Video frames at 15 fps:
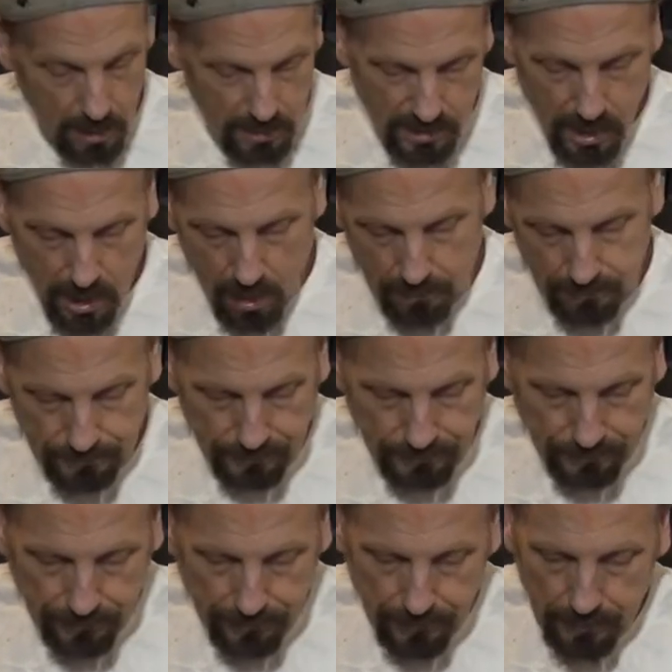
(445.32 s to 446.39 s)
So,
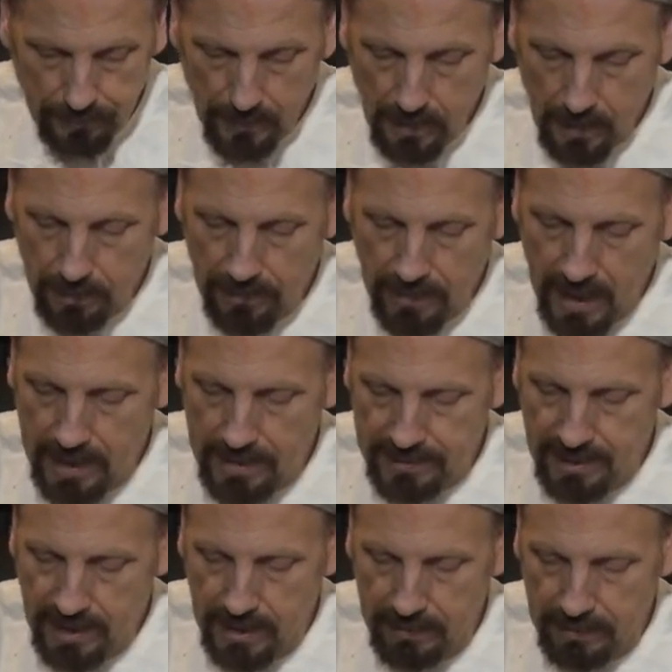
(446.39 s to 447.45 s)
that
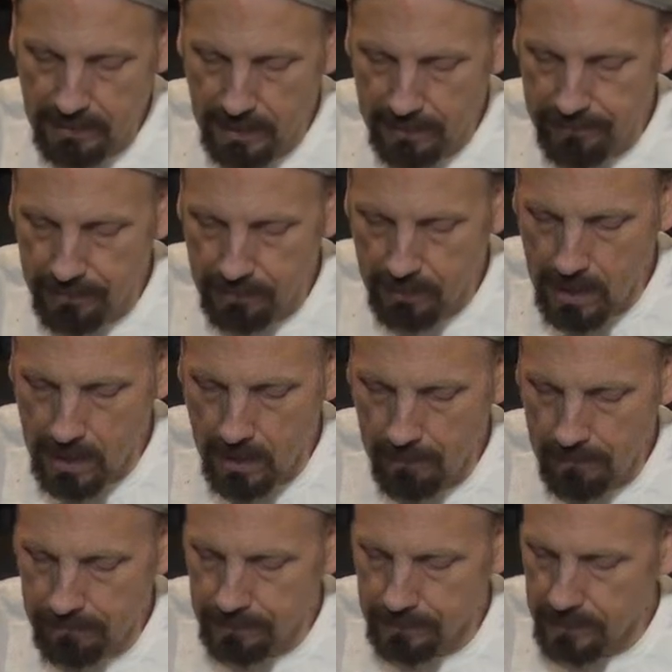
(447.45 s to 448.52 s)
is it. Knife through arm.